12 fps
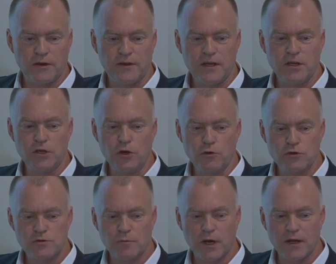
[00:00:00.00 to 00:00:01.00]
indeed
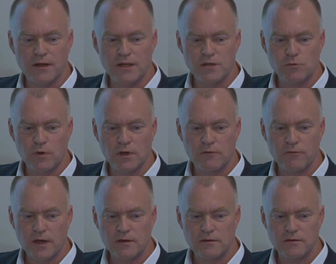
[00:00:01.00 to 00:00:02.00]
used by at least one
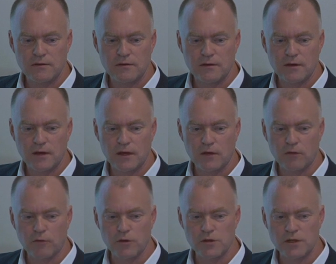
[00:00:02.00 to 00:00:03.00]
fact, and
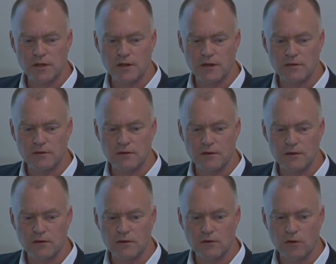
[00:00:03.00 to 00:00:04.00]
conversely
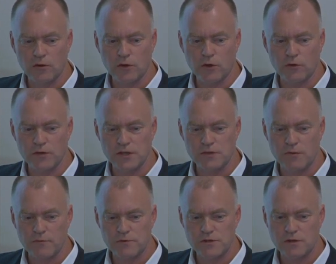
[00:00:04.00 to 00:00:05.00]
that all the context
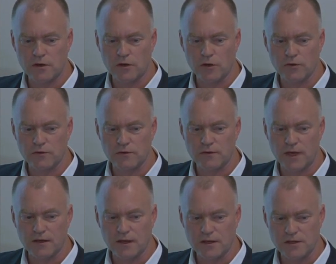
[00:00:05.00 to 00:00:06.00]
refs are not
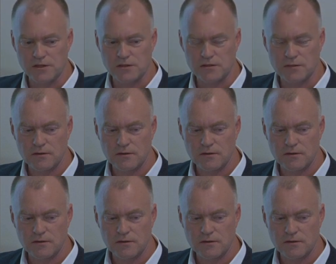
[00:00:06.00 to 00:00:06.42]
dead links.